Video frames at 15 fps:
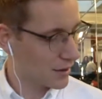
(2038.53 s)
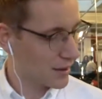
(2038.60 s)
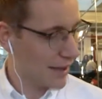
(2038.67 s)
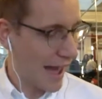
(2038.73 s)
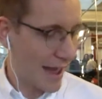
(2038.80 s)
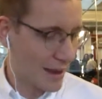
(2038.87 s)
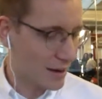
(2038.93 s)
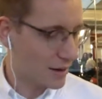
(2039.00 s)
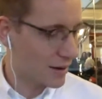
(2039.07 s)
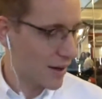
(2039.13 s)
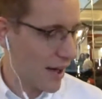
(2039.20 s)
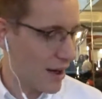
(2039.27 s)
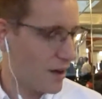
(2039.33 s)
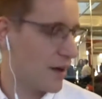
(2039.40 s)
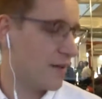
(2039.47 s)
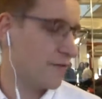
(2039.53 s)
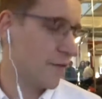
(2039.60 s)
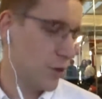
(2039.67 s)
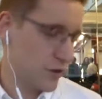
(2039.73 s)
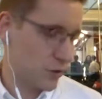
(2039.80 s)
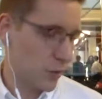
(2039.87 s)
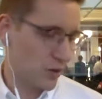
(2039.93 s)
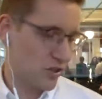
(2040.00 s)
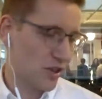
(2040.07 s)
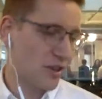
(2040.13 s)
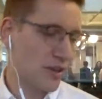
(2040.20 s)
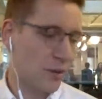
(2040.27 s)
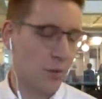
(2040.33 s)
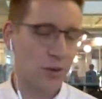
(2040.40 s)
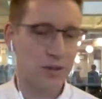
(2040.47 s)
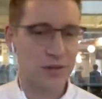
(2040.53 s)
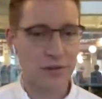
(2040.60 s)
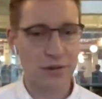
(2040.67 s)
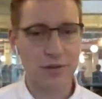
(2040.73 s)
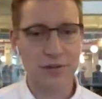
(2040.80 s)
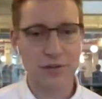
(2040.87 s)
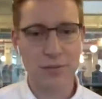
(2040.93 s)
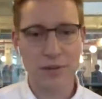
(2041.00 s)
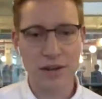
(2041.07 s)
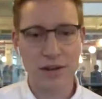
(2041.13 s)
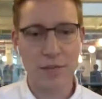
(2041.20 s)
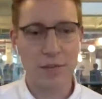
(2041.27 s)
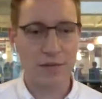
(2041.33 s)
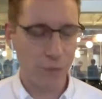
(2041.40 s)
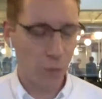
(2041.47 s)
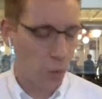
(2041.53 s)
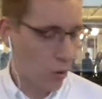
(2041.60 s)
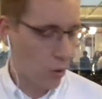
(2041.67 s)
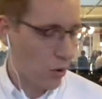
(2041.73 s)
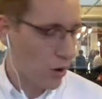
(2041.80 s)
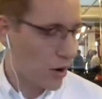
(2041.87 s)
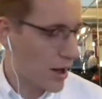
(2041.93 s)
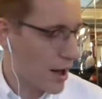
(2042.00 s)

Kate, our first question that was sort of submitted before